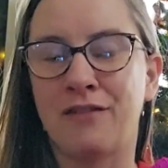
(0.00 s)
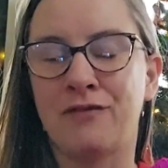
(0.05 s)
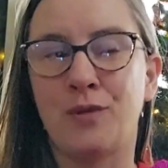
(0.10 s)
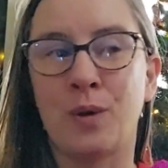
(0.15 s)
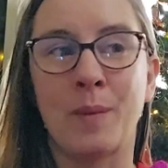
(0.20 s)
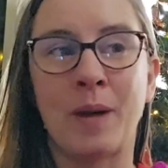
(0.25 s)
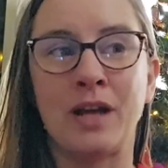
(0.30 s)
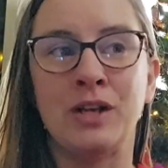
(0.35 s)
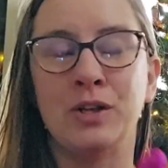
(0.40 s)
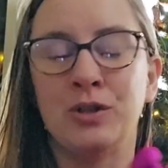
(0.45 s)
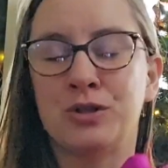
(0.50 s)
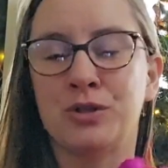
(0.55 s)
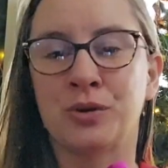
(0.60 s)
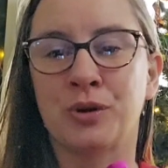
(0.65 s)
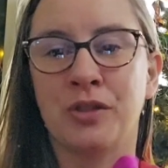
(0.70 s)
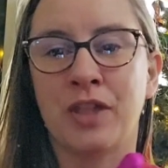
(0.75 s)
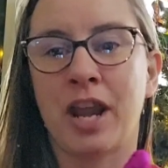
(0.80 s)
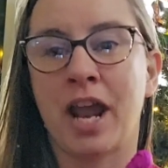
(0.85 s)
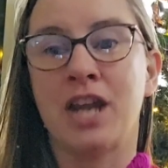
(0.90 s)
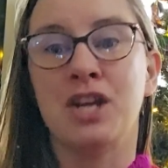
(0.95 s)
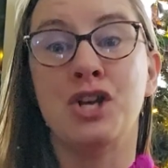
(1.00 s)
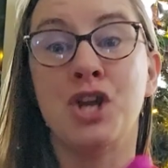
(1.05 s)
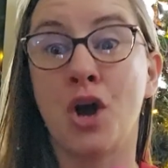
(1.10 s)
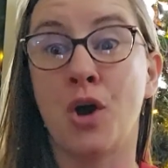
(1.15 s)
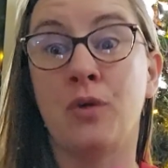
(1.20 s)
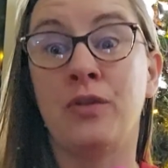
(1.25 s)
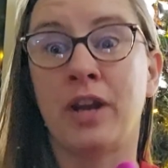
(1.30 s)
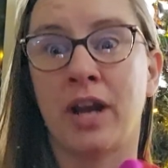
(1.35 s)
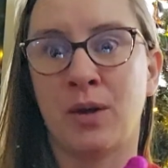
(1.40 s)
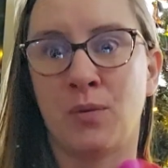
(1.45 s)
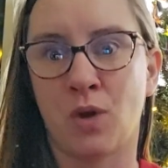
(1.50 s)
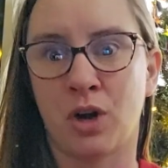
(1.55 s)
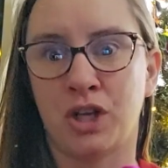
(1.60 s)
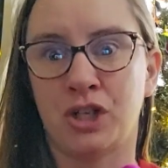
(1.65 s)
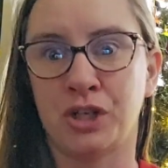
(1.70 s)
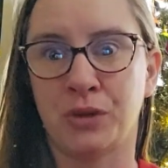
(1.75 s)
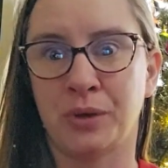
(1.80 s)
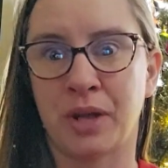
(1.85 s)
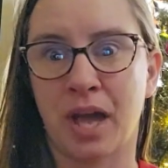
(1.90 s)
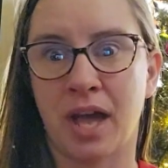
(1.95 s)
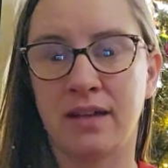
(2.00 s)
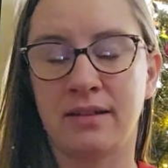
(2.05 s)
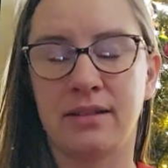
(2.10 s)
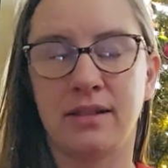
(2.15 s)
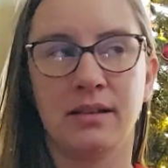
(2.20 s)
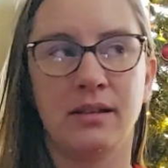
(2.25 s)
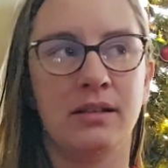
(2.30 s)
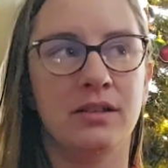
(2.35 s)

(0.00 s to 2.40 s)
for my neutral that I know that I want to do yet.